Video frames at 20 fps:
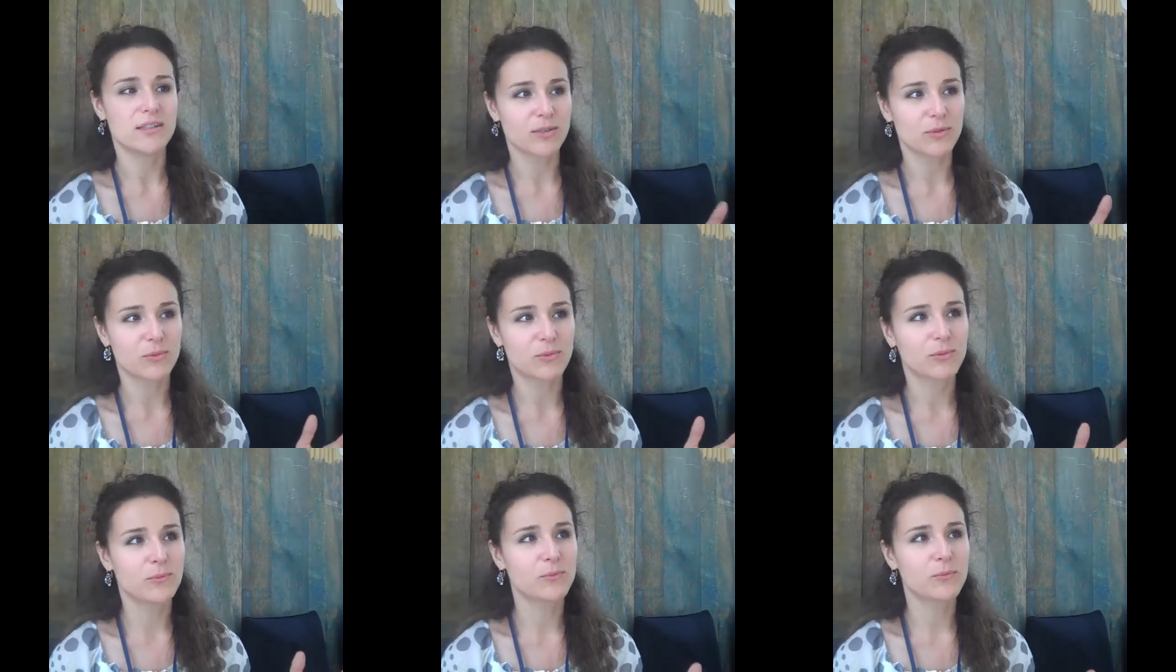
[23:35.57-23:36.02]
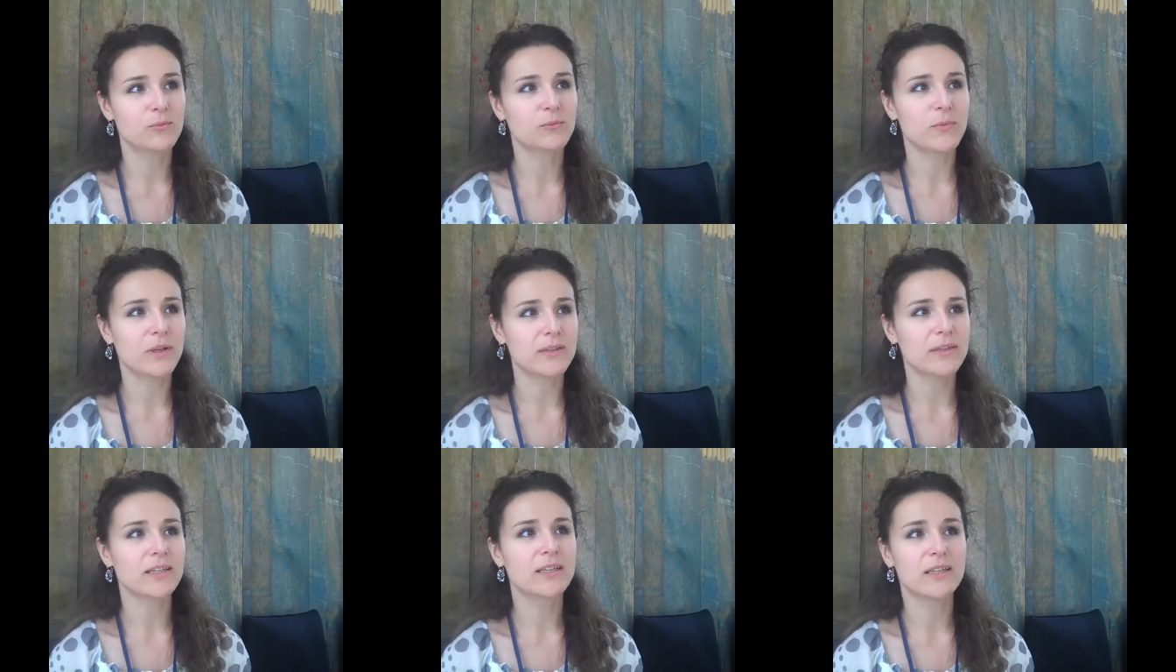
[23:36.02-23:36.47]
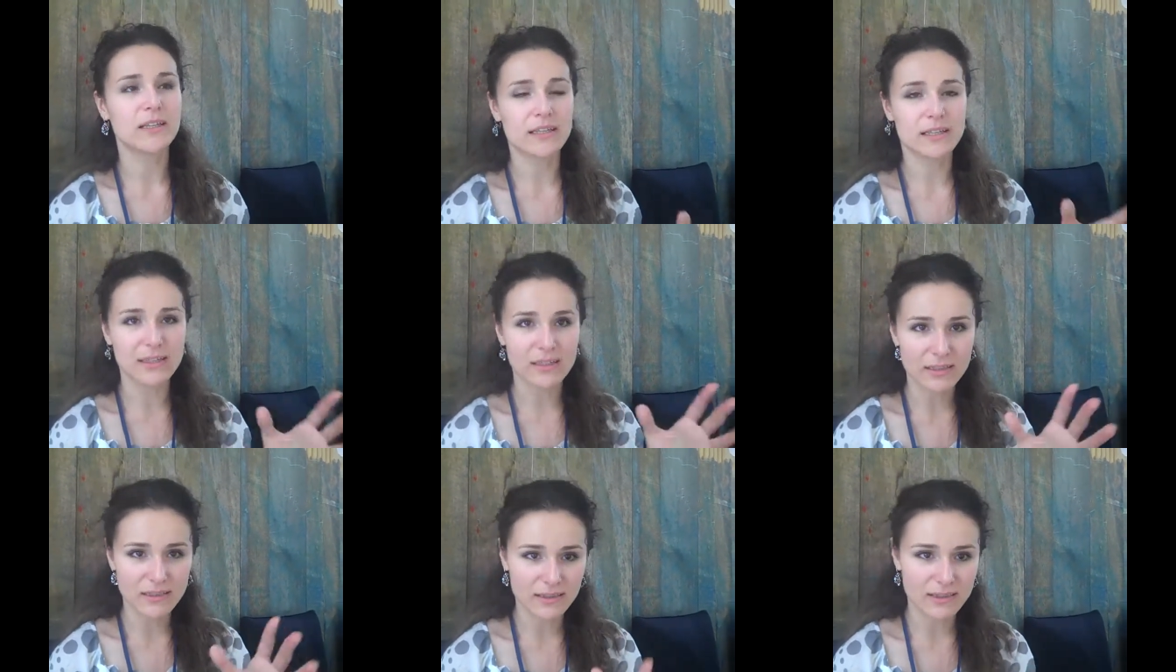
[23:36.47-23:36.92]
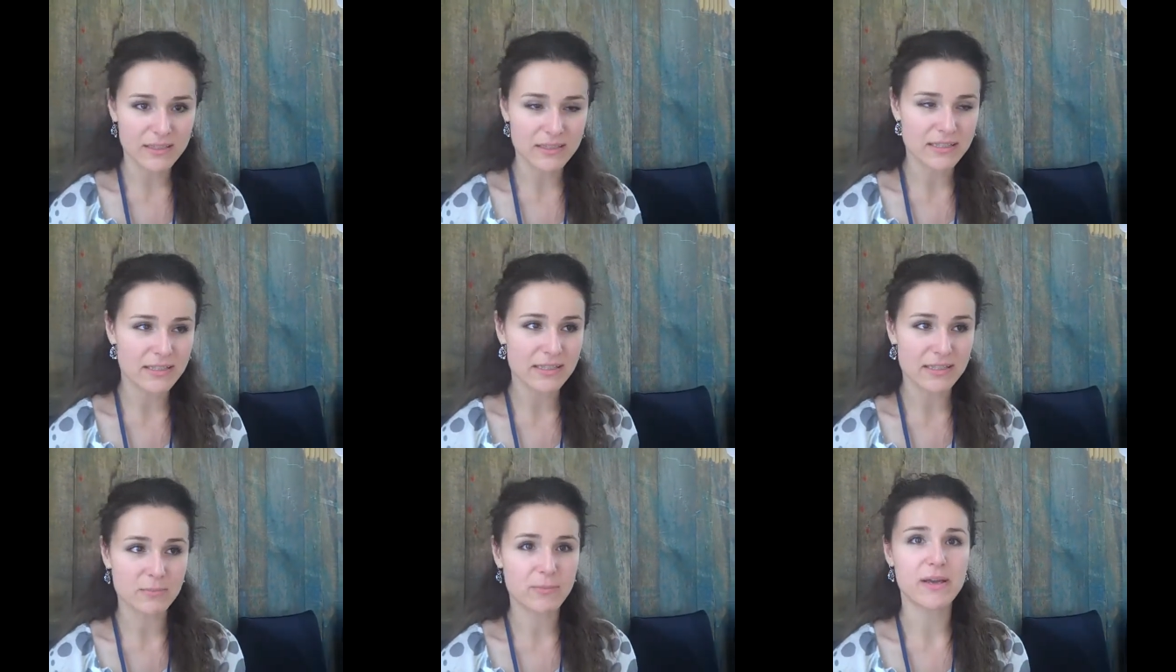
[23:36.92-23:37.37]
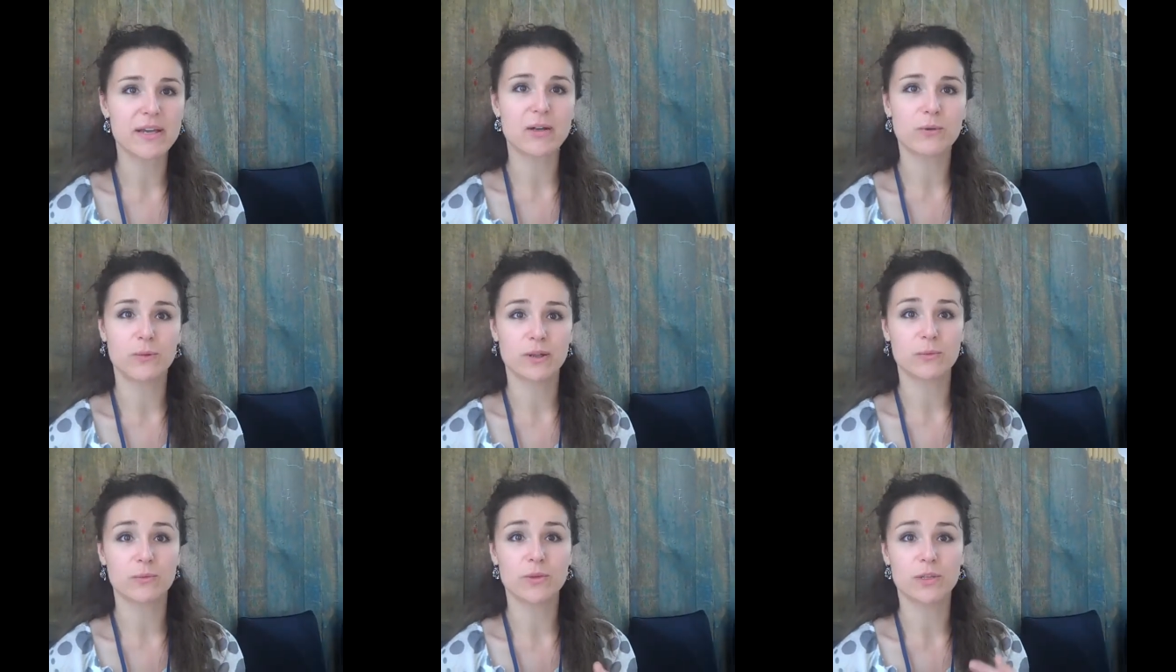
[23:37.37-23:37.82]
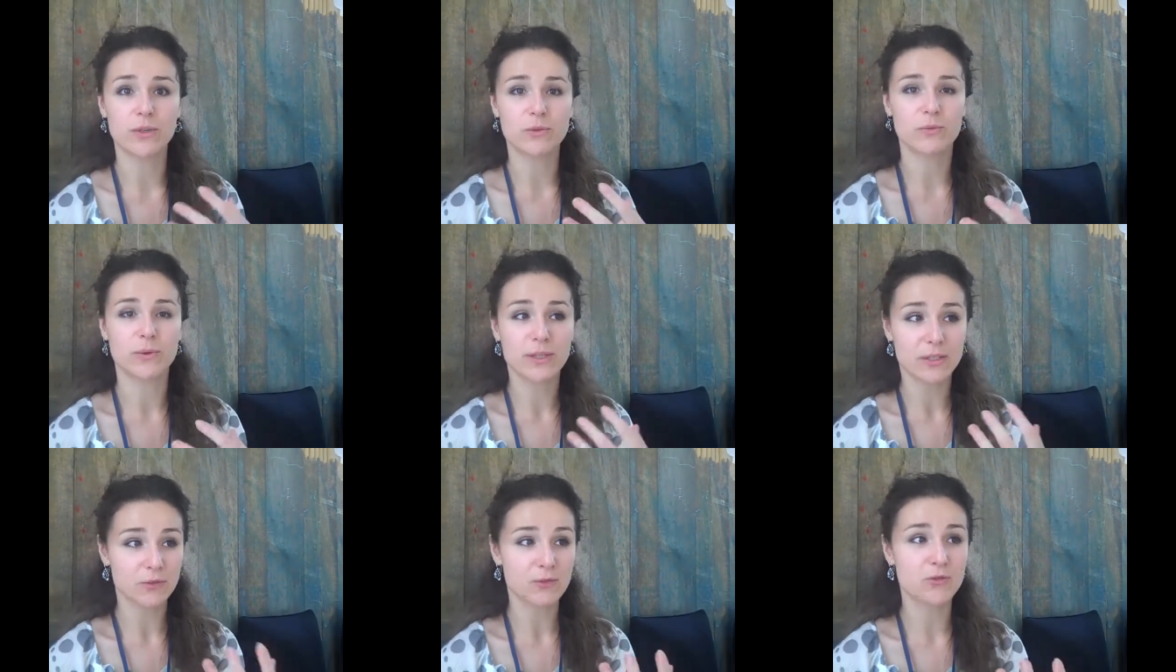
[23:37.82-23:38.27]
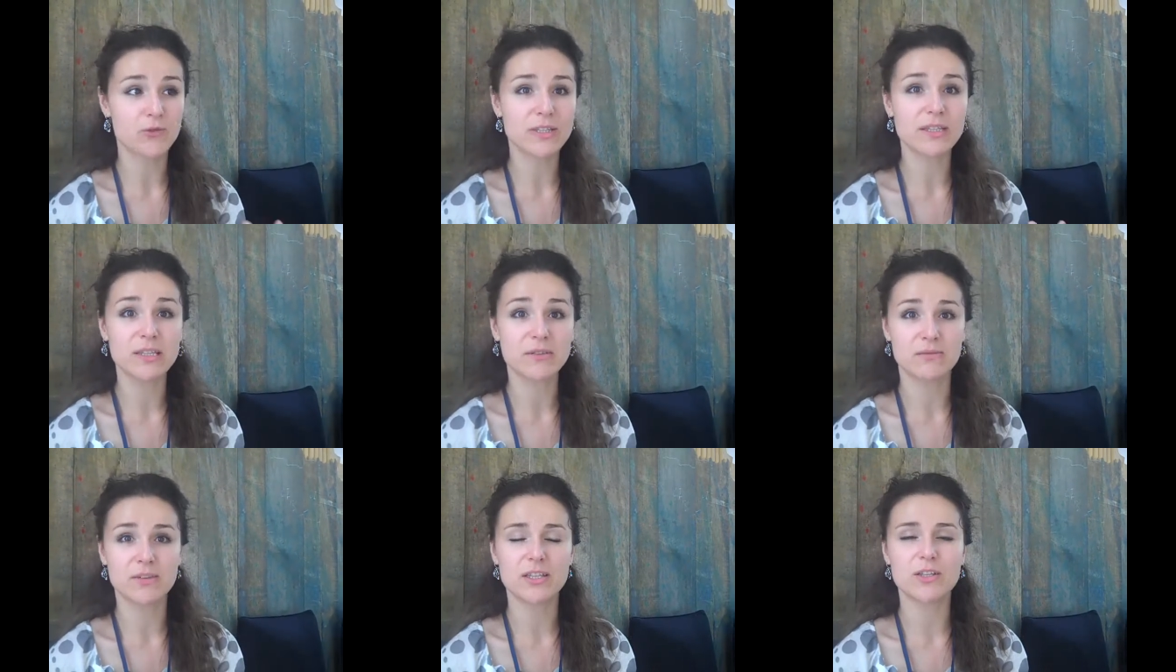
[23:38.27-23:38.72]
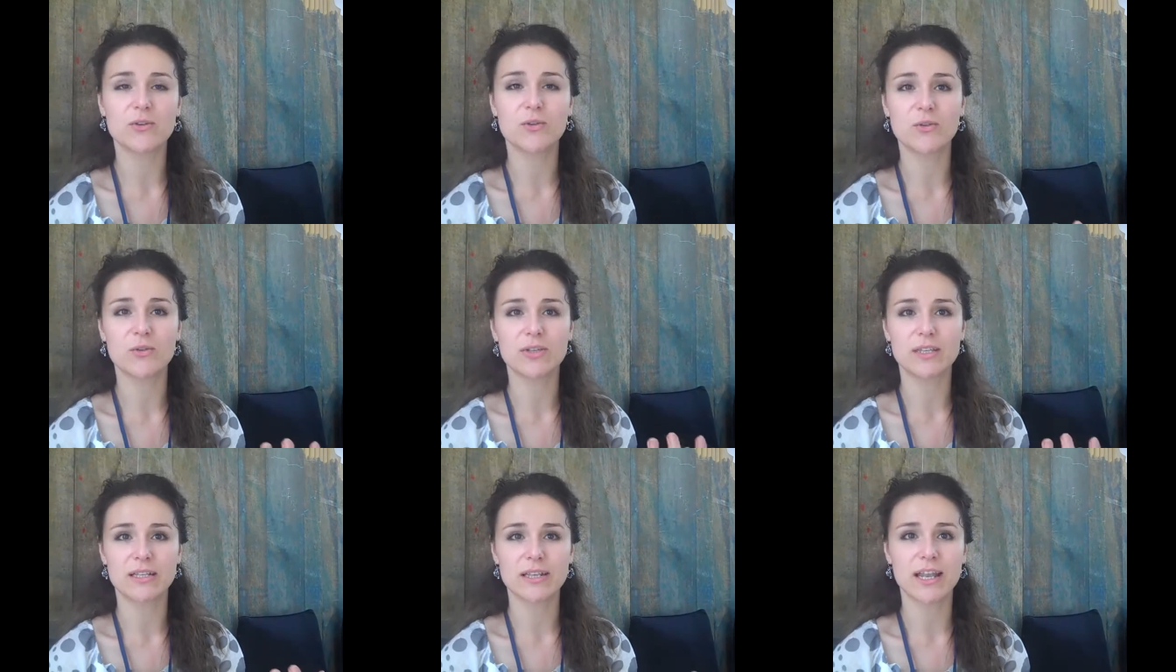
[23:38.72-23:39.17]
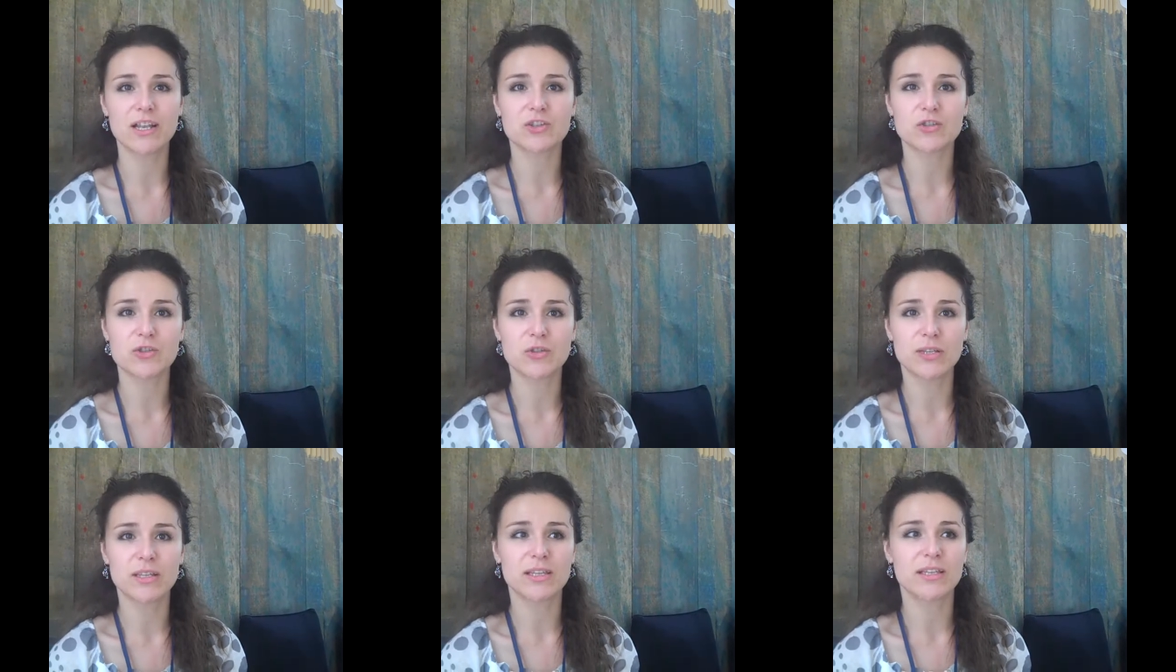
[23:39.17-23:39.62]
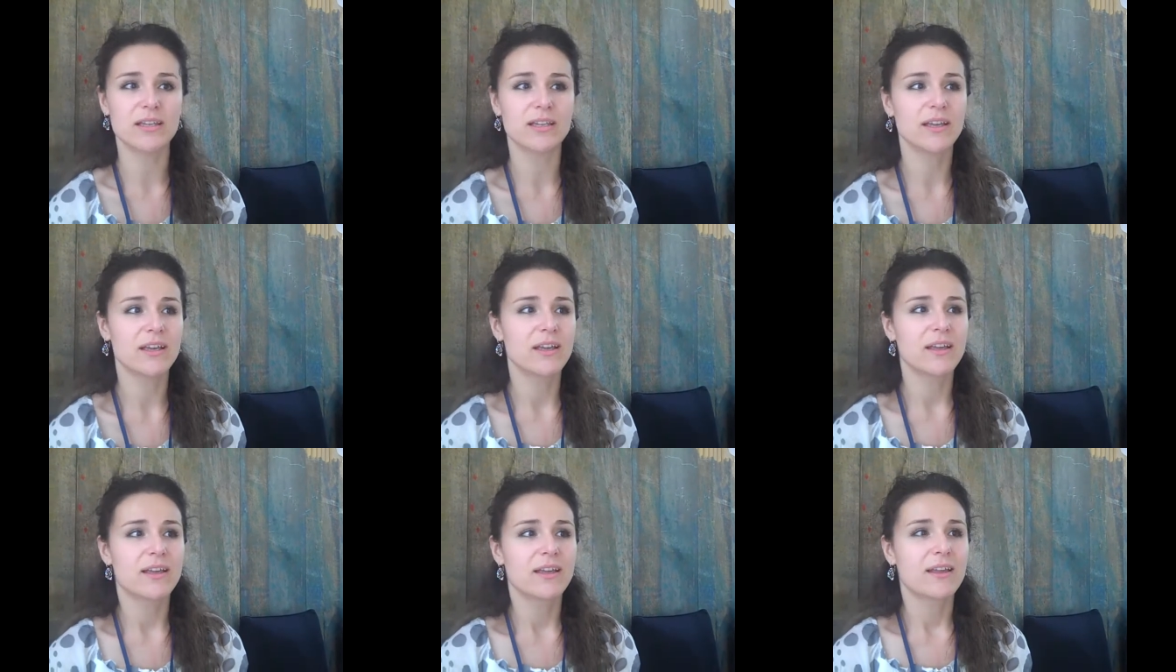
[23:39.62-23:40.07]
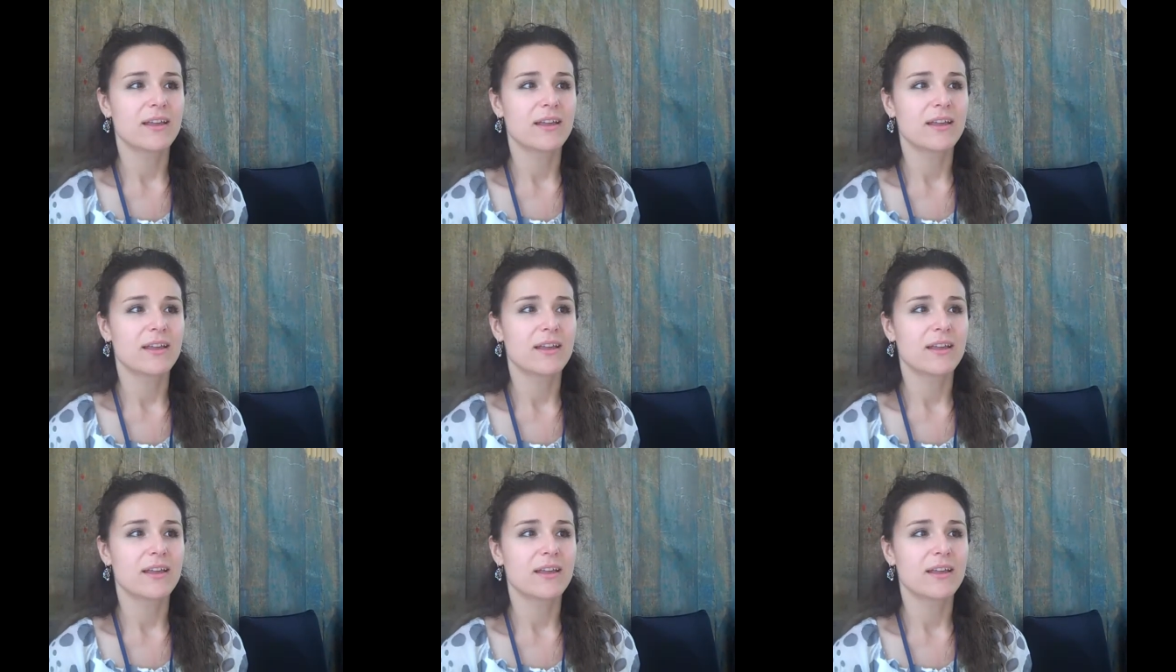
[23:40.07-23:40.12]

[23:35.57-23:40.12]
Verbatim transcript: So I think this is better when we when you see the video, you can actually